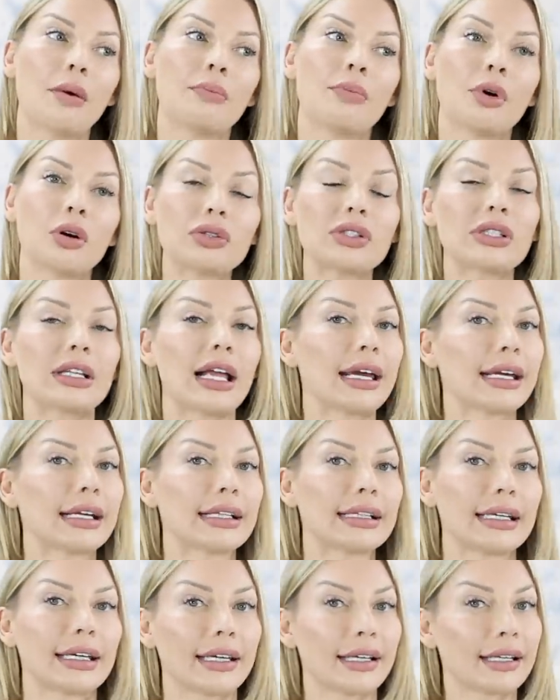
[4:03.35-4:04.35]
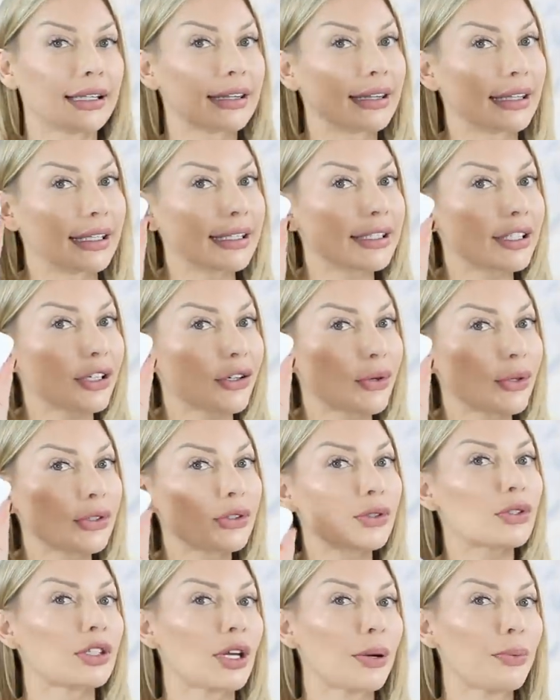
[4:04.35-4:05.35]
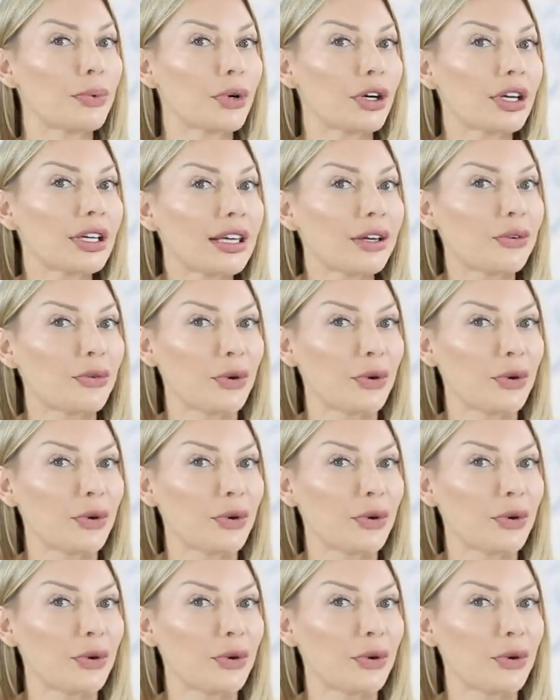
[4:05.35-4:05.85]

most likely these are going to stop working